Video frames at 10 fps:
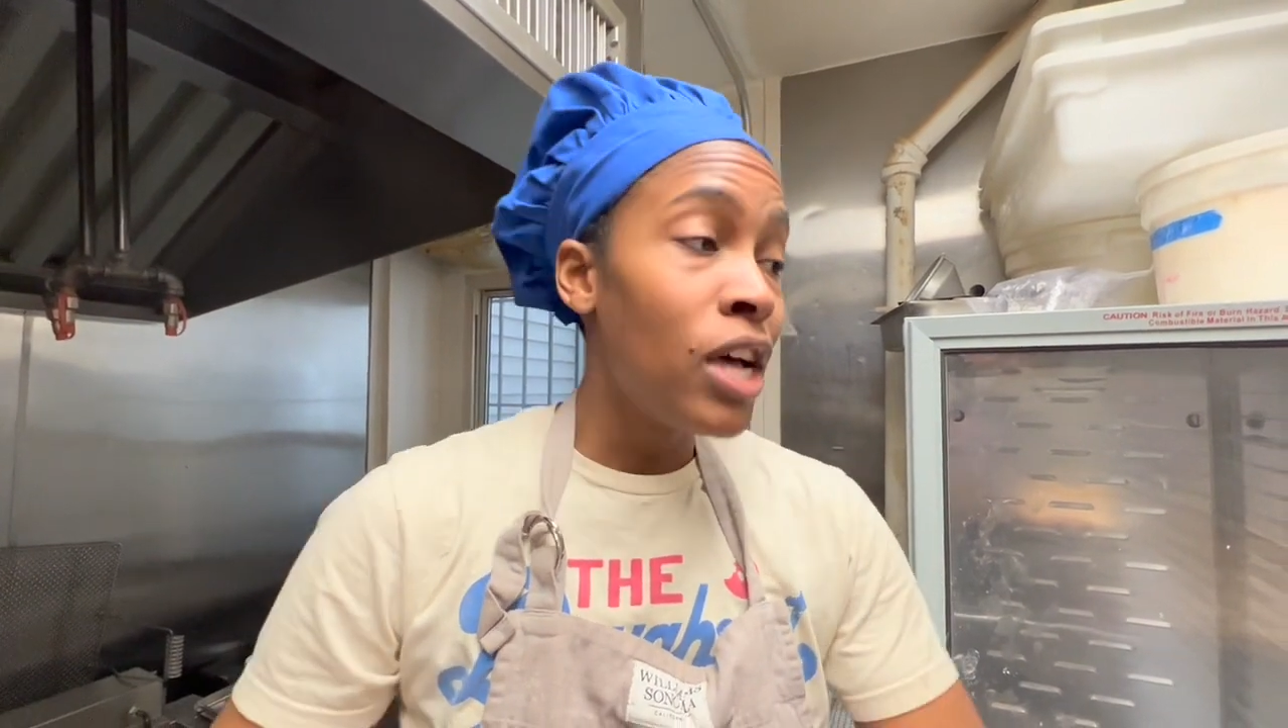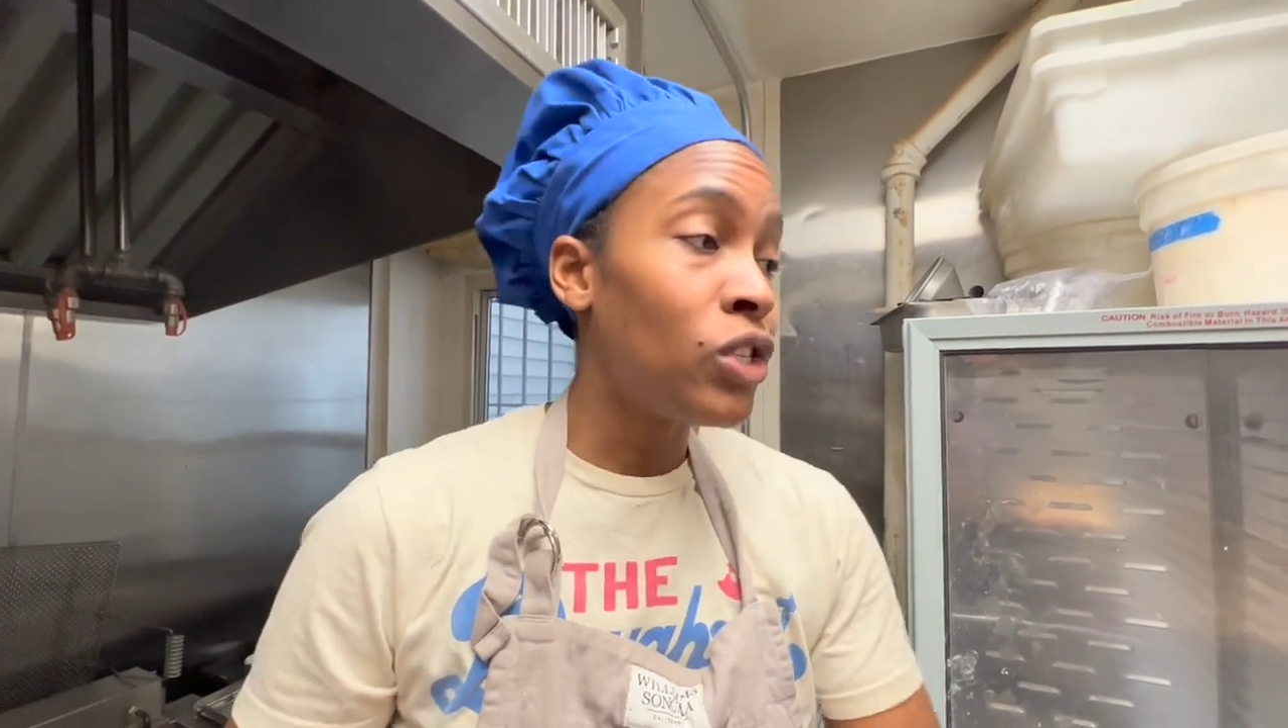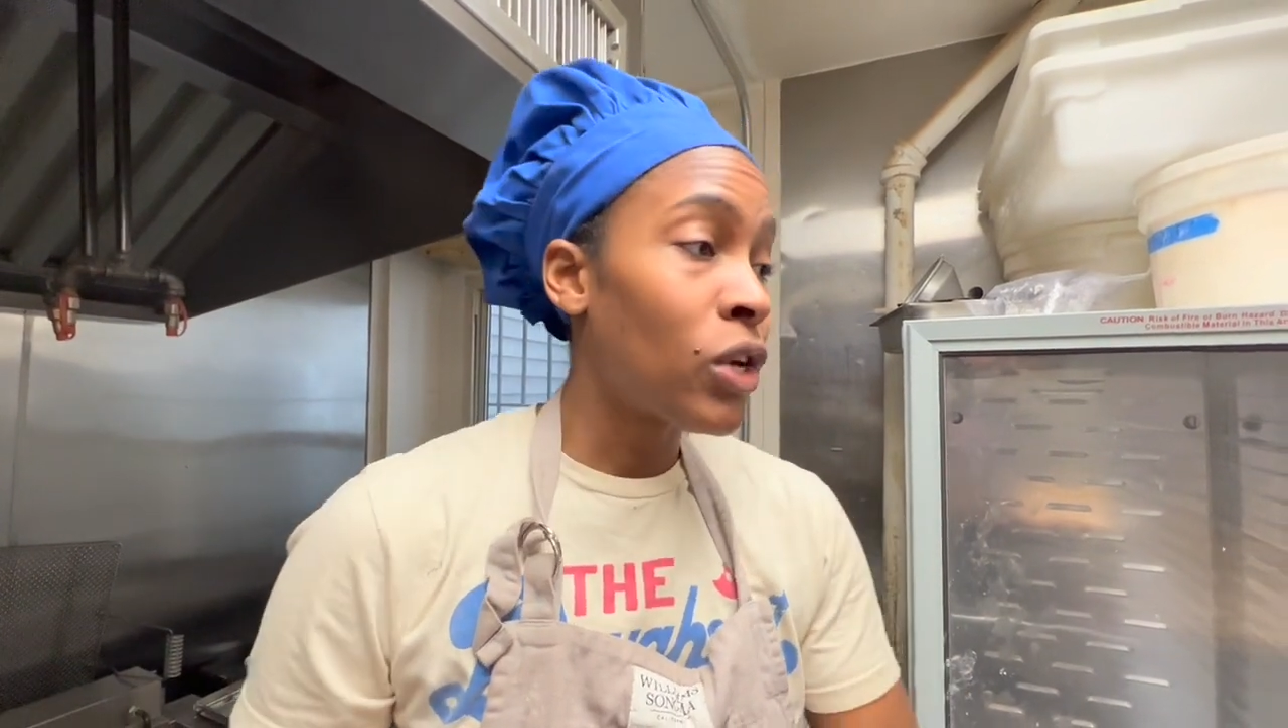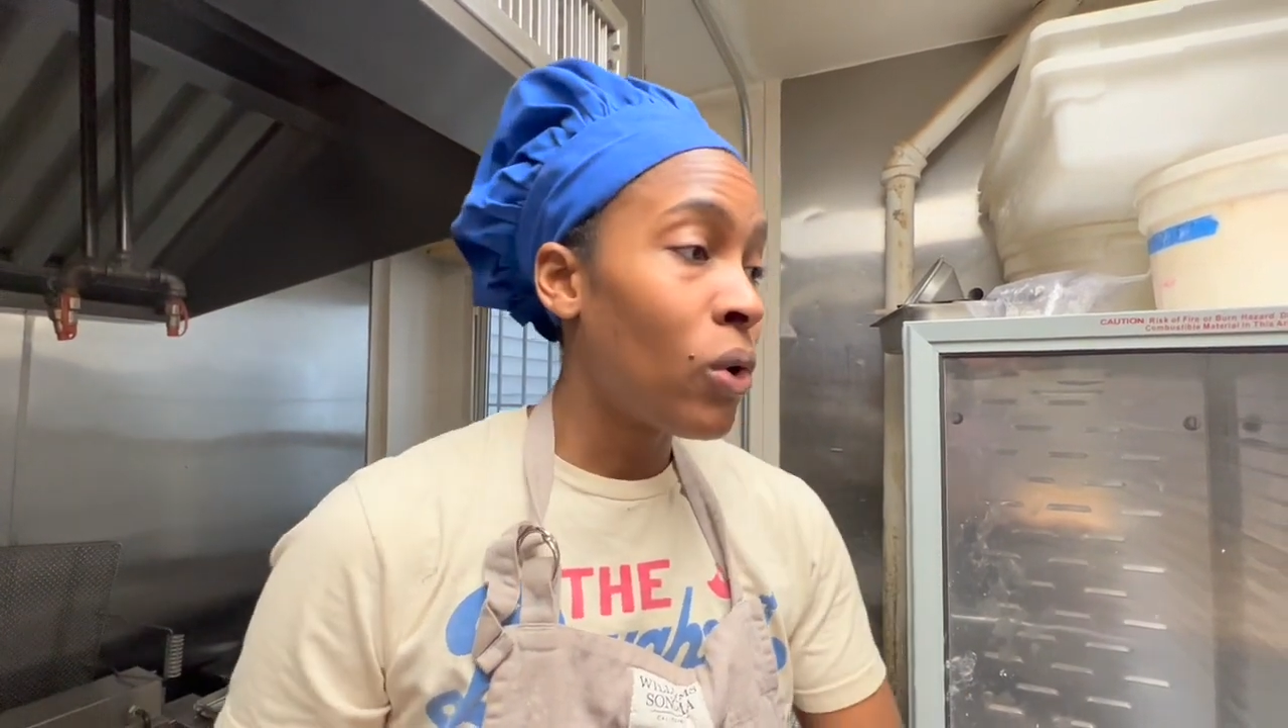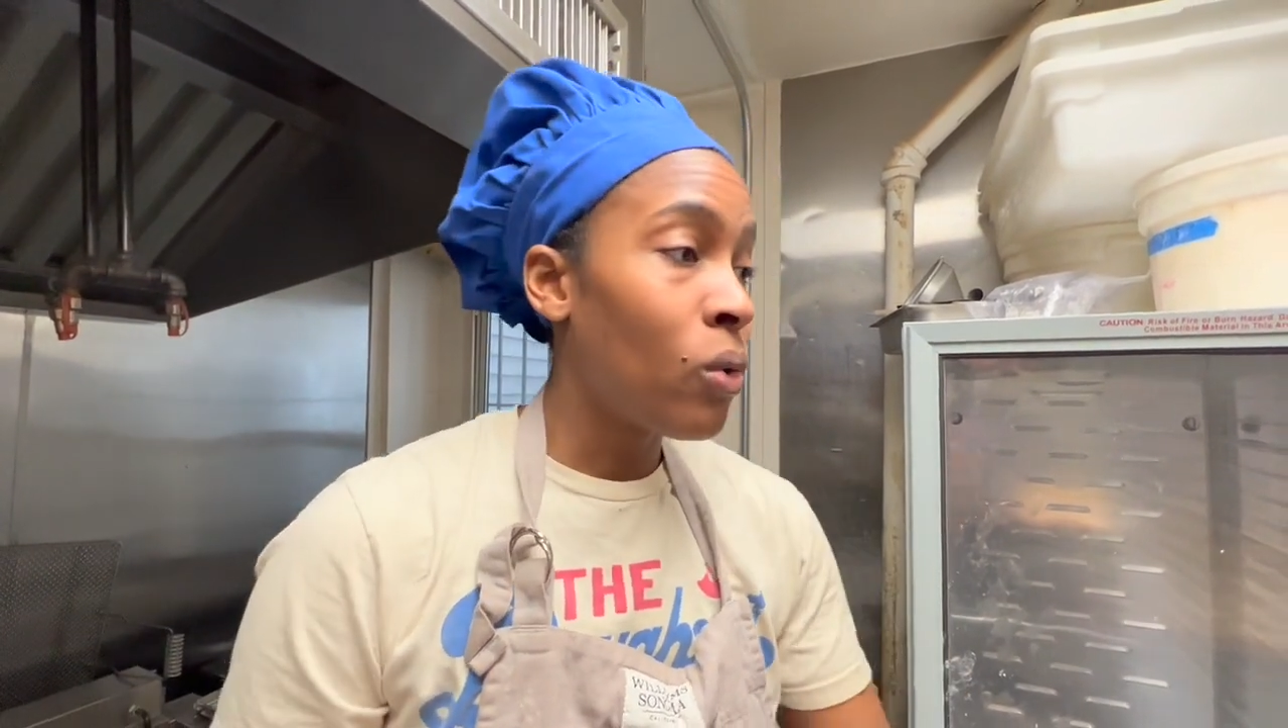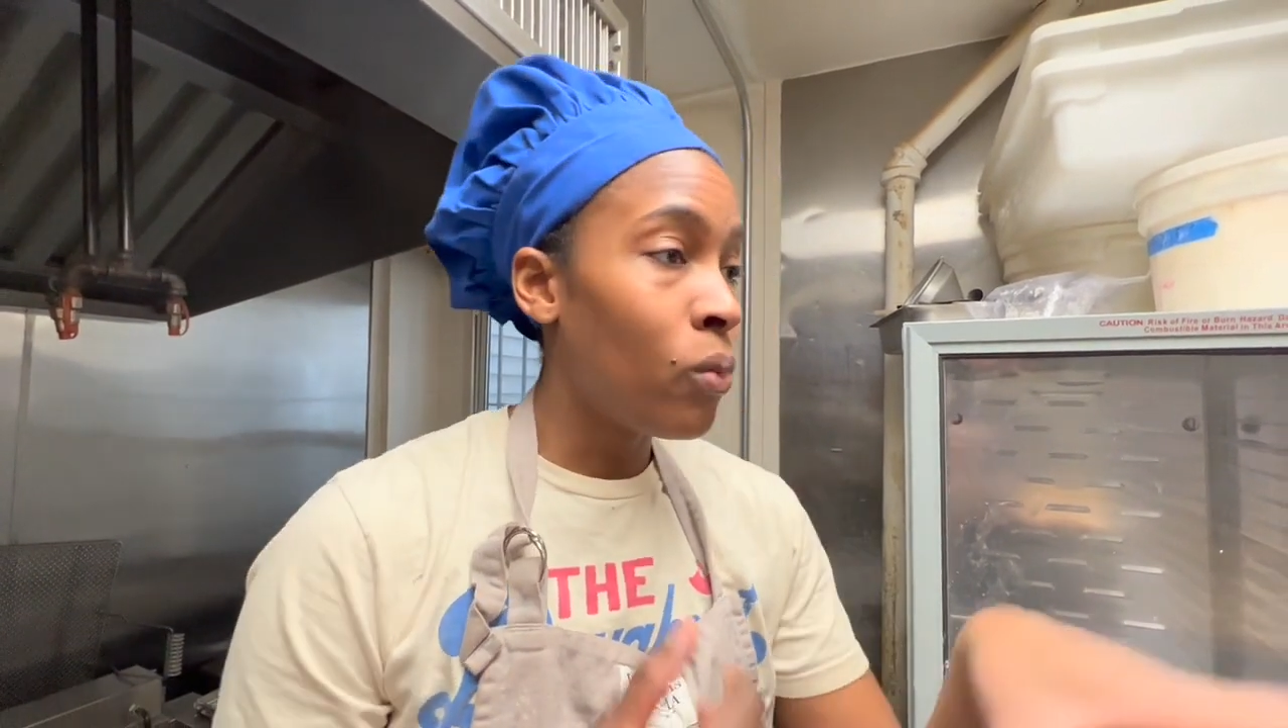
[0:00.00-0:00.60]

So